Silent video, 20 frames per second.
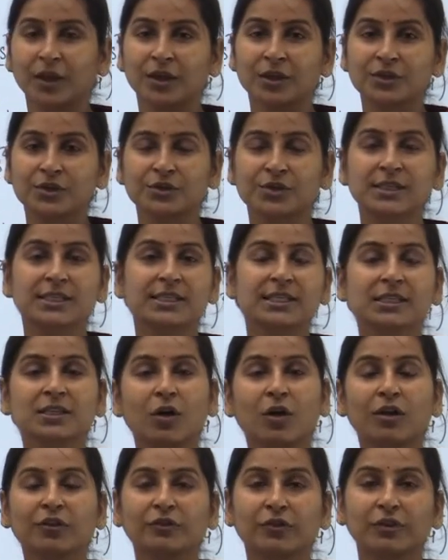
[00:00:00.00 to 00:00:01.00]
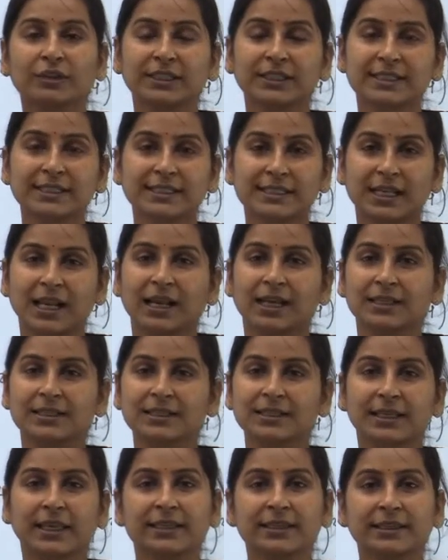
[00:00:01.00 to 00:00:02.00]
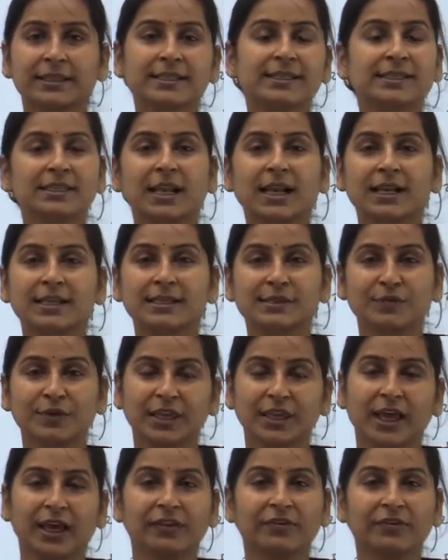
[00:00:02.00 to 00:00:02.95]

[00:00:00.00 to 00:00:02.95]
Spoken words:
So this is all for this class. In this class we have